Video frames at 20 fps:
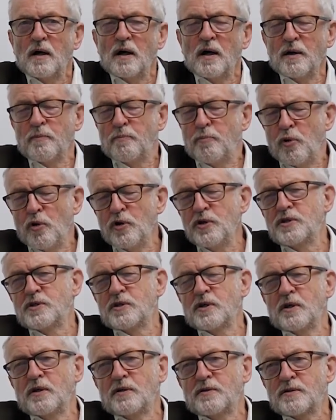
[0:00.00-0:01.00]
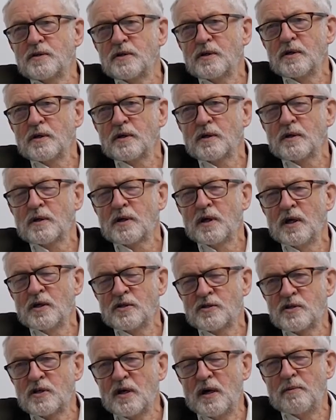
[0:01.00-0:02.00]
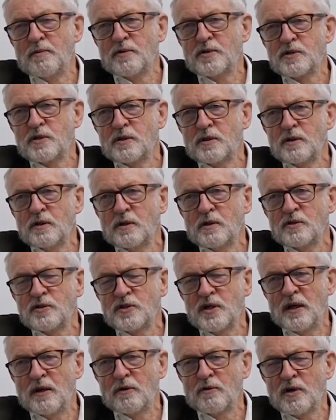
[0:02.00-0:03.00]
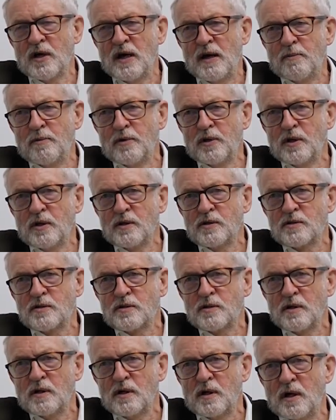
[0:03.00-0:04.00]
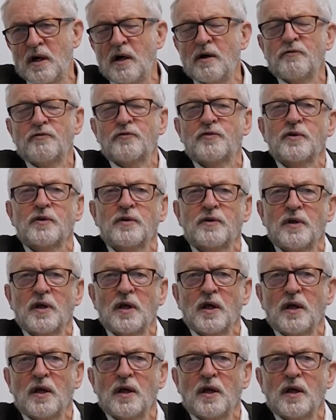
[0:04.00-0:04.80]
I appointed Keir Starmer to the shadow cabinet after